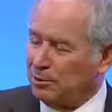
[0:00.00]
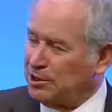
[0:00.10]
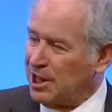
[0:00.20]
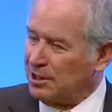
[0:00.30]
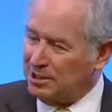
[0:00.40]
was
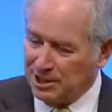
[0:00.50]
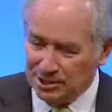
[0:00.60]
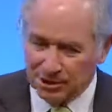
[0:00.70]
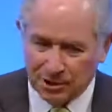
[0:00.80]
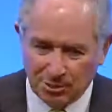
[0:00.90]
that
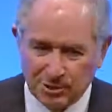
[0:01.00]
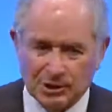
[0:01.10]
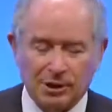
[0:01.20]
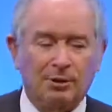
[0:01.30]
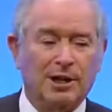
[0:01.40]
Dean
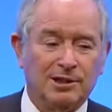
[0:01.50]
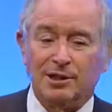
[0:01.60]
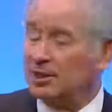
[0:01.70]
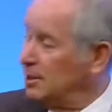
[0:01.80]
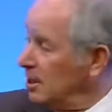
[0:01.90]
so-and-so? I
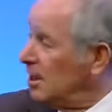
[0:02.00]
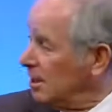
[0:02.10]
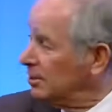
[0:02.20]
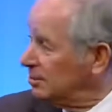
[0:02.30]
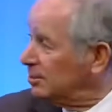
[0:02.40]
said,
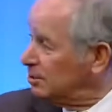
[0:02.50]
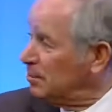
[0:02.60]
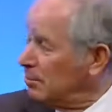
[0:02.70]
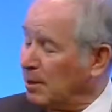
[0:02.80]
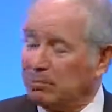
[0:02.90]
yeah, it's
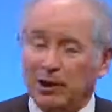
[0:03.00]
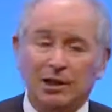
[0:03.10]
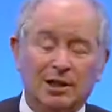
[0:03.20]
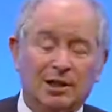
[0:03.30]
my memory.